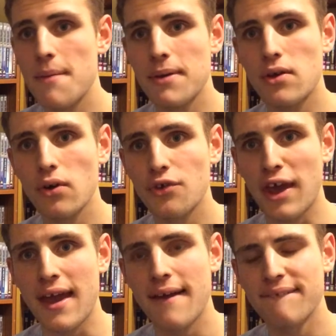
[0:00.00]
because
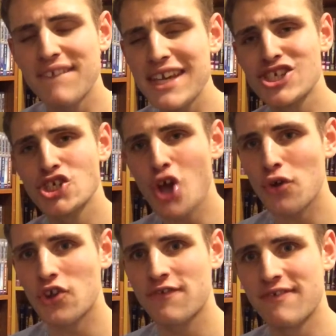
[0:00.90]
these
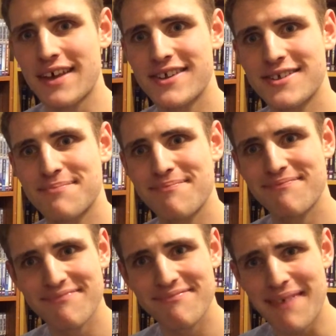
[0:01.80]
shots this
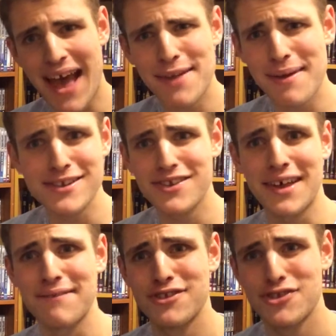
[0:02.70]
animators
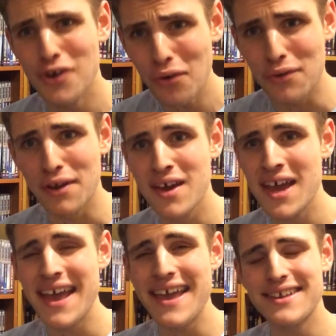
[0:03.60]
have done,
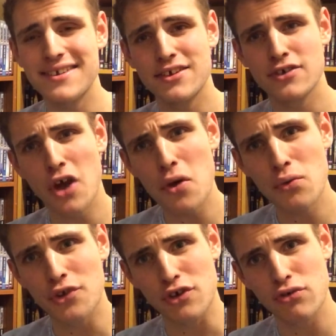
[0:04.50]
it
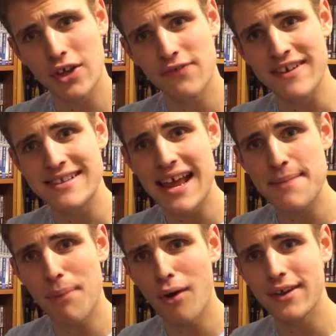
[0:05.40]
goes across the
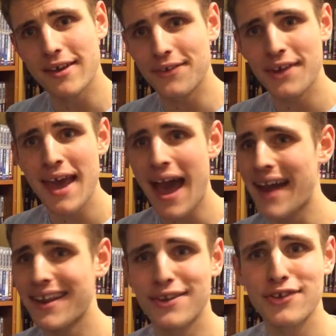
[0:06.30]
dead bodies,
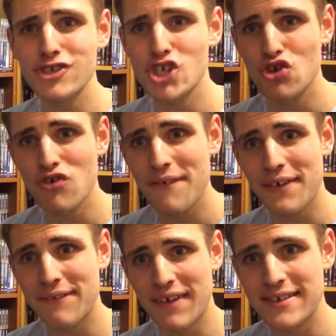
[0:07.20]
and it's such a
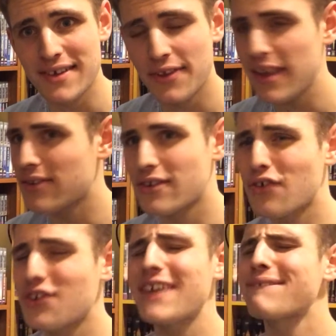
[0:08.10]
horrific thing to see, to
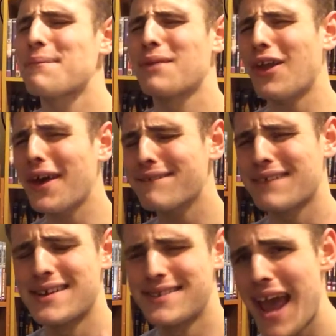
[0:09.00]
just see them lying
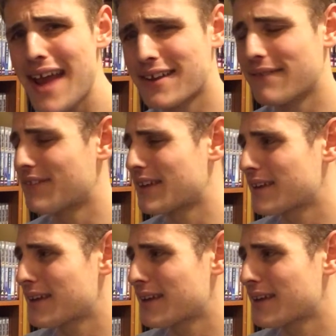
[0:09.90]
there dead and think,